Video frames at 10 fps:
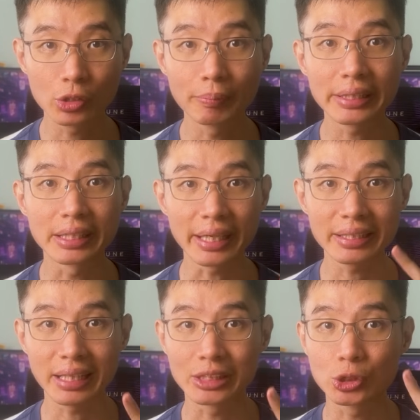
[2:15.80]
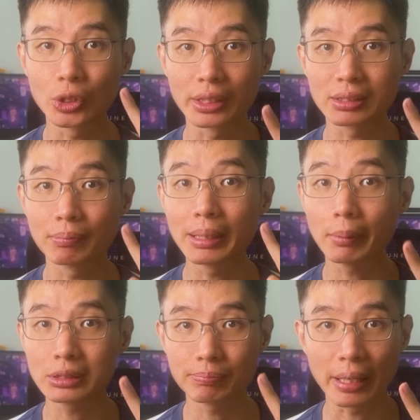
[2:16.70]
you meet the $800
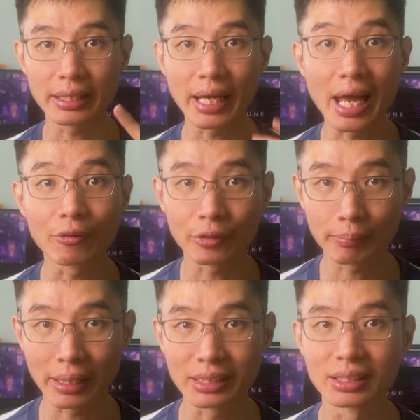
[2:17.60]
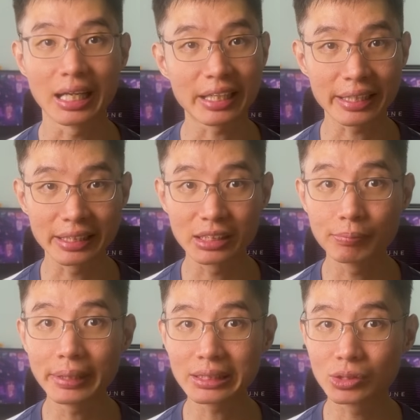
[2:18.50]
minimum spend every month. Unlike the
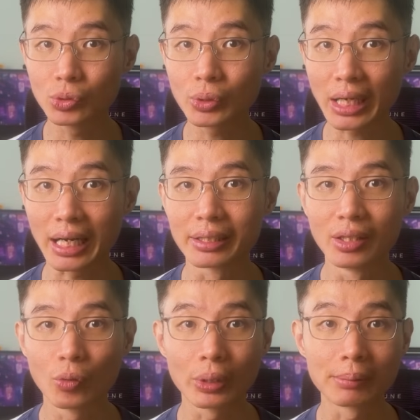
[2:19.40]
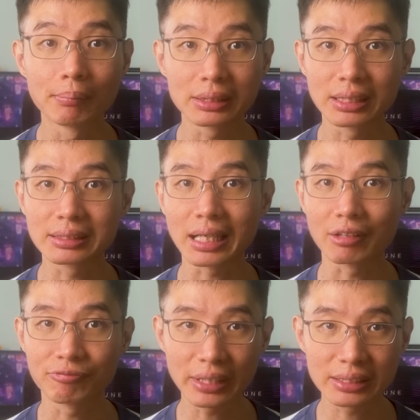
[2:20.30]
DBS U card, where the merchants
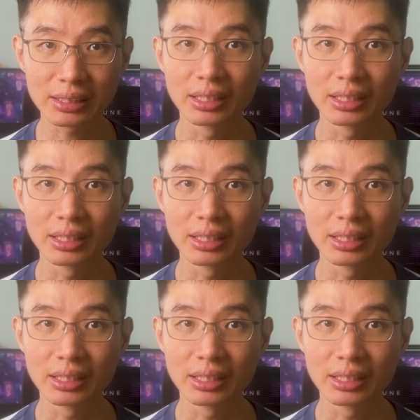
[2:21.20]
are fixed,